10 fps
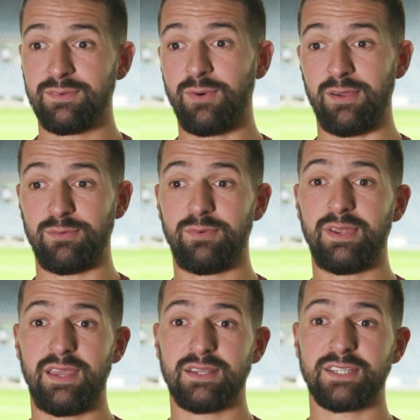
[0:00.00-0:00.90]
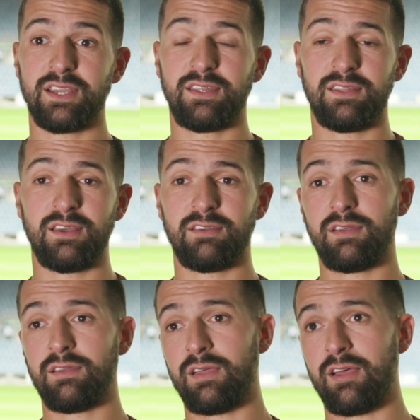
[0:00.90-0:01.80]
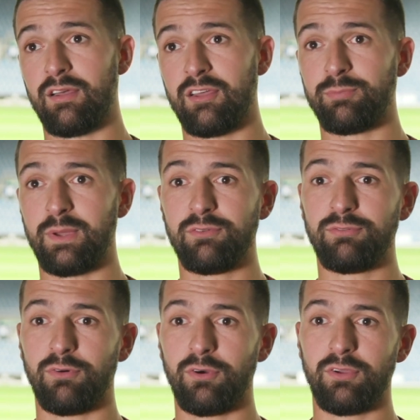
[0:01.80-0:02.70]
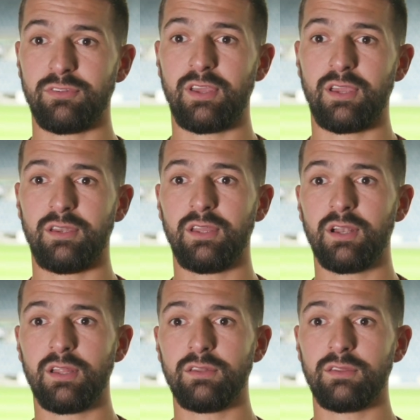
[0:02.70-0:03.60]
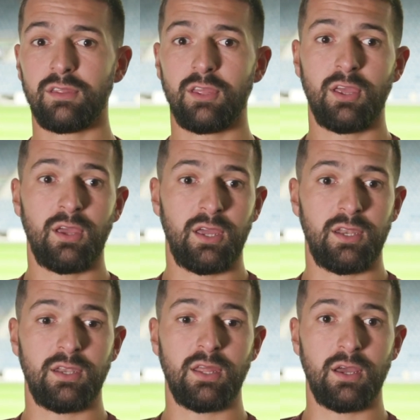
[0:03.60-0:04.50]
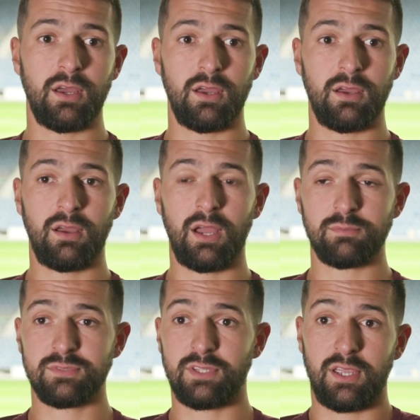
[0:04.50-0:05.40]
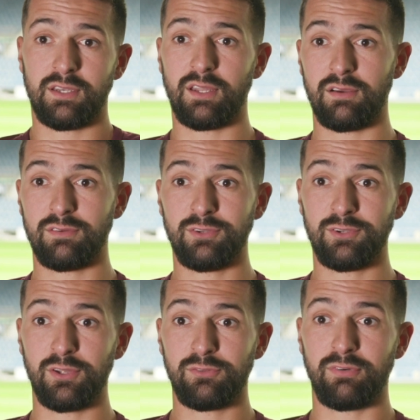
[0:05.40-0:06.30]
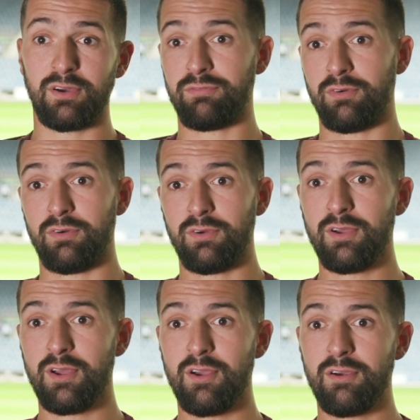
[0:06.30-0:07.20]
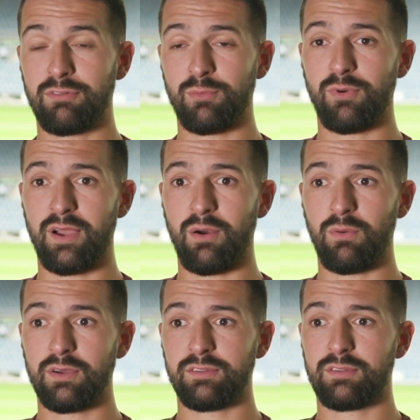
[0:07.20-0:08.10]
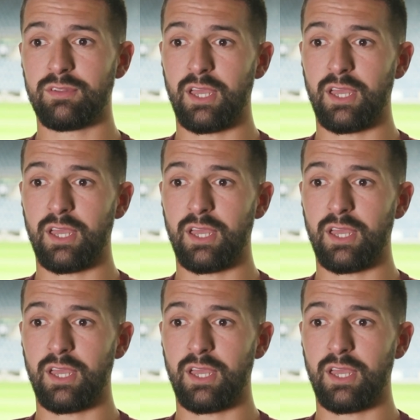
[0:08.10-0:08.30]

Well, I'm really excited. I spent 4 years here in England, and I'm staying now not far from where I was.